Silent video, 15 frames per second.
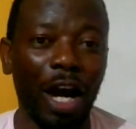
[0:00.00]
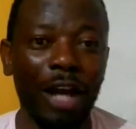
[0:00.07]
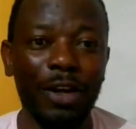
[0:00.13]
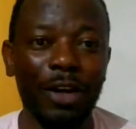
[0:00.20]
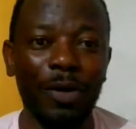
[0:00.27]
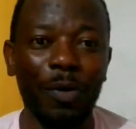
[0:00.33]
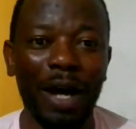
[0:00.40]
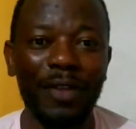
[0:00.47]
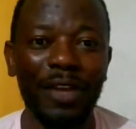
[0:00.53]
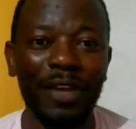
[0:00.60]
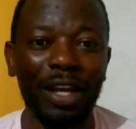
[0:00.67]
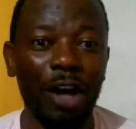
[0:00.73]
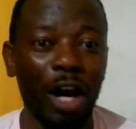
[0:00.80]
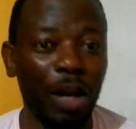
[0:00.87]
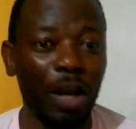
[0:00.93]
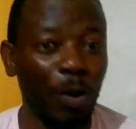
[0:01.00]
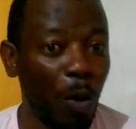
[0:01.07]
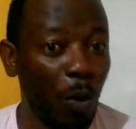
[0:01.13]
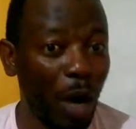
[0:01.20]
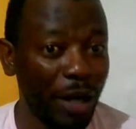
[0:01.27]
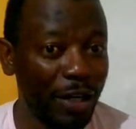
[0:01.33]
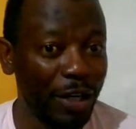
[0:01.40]
on what they call
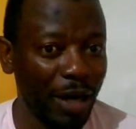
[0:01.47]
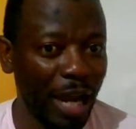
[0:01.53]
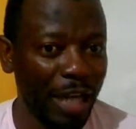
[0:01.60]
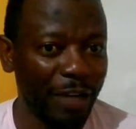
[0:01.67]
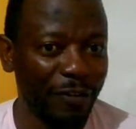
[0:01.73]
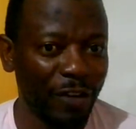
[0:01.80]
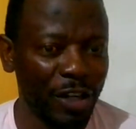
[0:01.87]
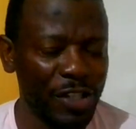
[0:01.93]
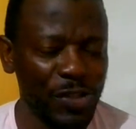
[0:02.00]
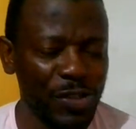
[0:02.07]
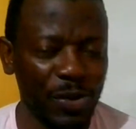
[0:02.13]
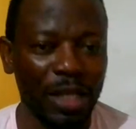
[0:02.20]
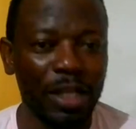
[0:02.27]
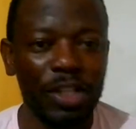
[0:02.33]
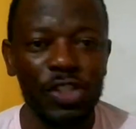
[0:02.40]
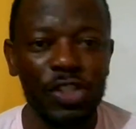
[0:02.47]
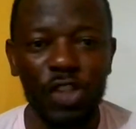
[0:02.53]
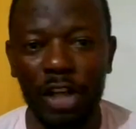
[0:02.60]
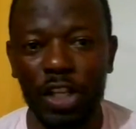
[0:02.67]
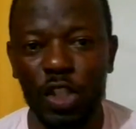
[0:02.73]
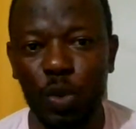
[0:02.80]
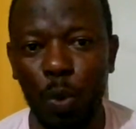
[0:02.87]
our 1 year anniversary.
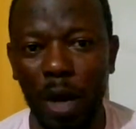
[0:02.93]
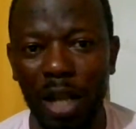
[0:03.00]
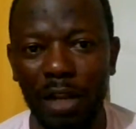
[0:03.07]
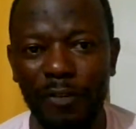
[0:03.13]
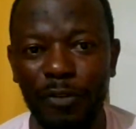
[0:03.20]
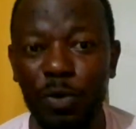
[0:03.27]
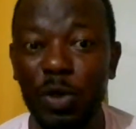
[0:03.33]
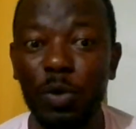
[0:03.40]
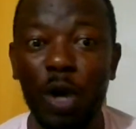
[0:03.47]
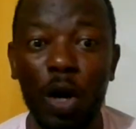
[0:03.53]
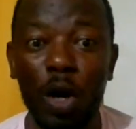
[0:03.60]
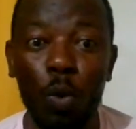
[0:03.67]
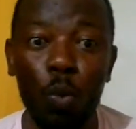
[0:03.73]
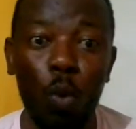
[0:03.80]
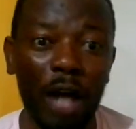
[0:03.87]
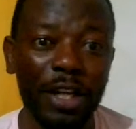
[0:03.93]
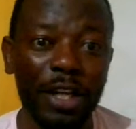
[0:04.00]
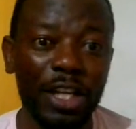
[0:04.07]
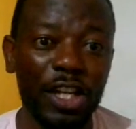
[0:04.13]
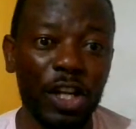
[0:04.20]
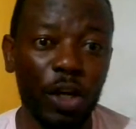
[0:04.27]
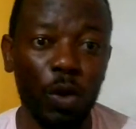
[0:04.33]
So on the 12th, we were 1
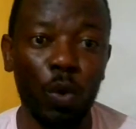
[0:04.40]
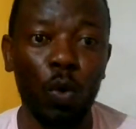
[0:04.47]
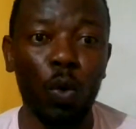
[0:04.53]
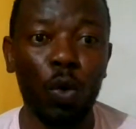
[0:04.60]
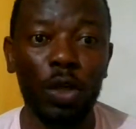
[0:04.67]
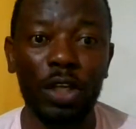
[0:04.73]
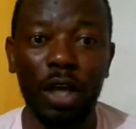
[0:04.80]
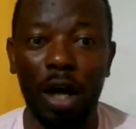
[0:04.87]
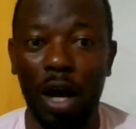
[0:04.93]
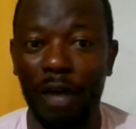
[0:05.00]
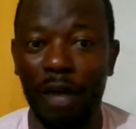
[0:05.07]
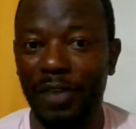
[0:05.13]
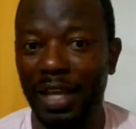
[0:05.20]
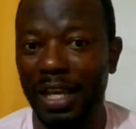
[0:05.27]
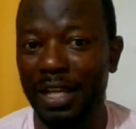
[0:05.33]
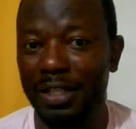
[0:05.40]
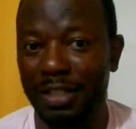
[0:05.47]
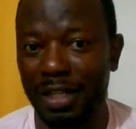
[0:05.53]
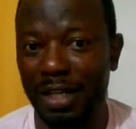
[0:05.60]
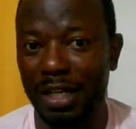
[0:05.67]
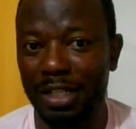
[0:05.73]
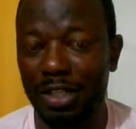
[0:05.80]
year old on the
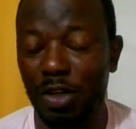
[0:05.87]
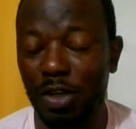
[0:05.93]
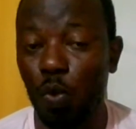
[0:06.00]
internet.